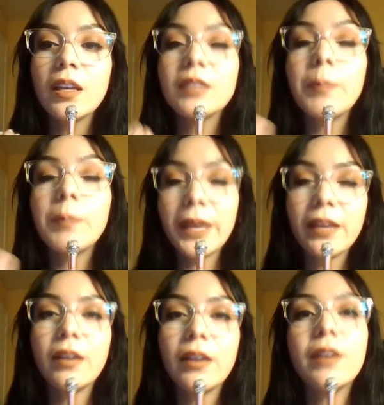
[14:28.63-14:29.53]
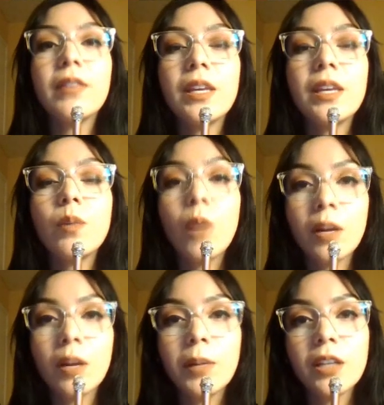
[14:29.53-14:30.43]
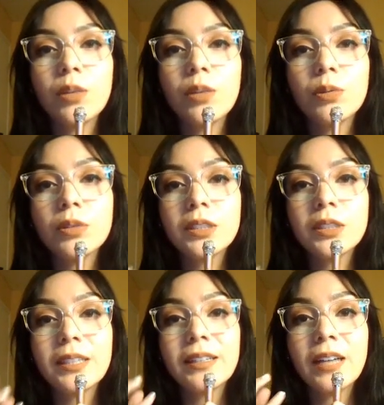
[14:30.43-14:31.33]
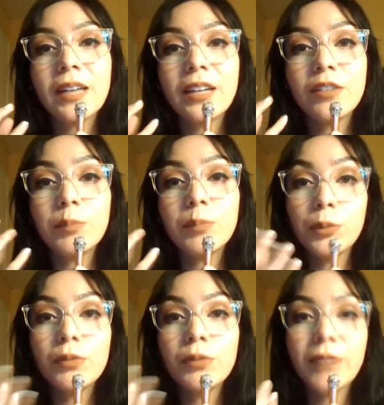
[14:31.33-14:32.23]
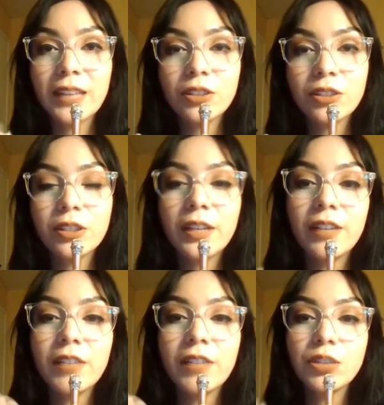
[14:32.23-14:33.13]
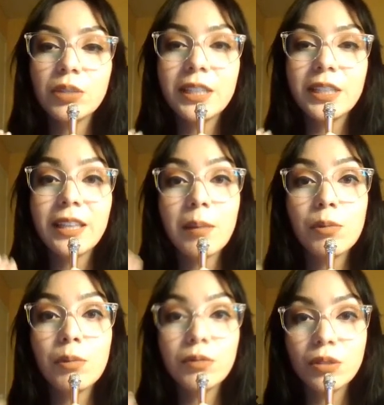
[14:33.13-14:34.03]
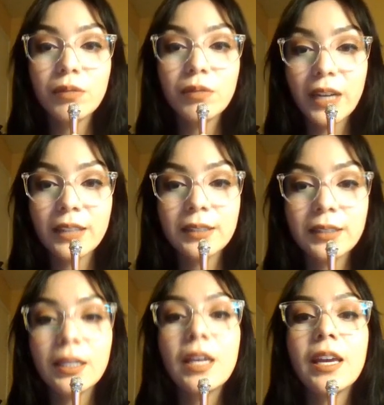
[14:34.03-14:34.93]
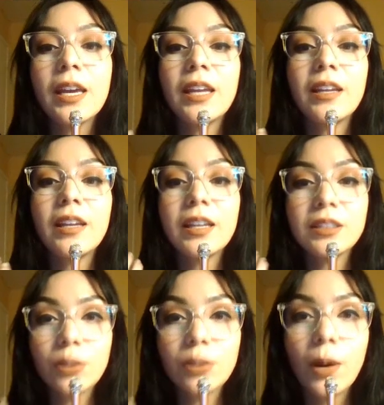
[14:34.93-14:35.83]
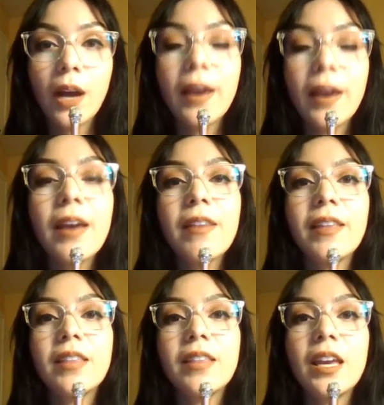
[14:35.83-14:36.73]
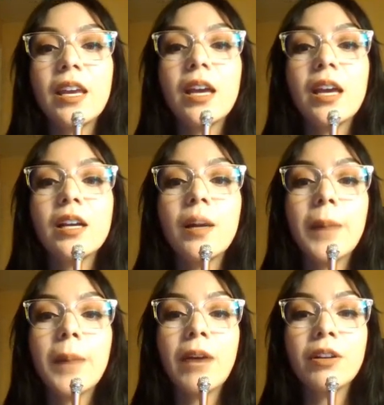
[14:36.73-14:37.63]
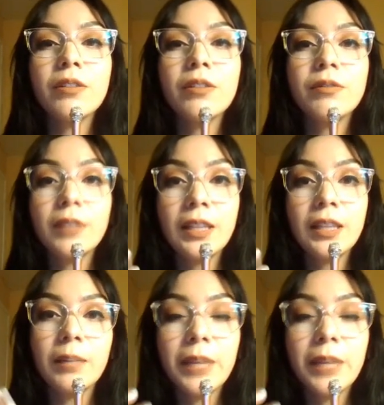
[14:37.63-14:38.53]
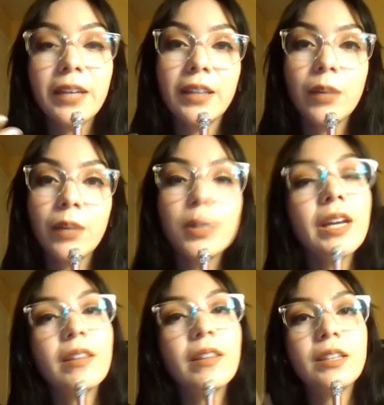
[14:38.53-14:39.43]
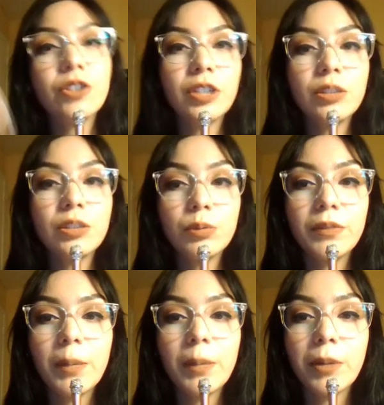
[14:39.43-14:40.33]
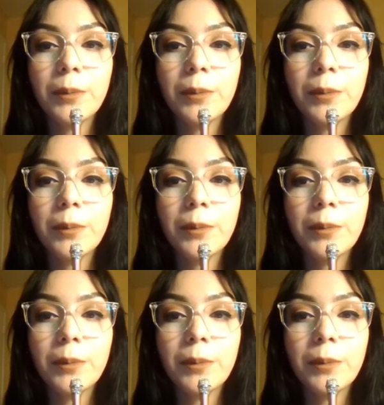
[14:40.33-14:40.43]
making the water molecules kind of move faster, and eventually they move so fast and they get so hot that they come out of being a liquid and they turn into a vapor.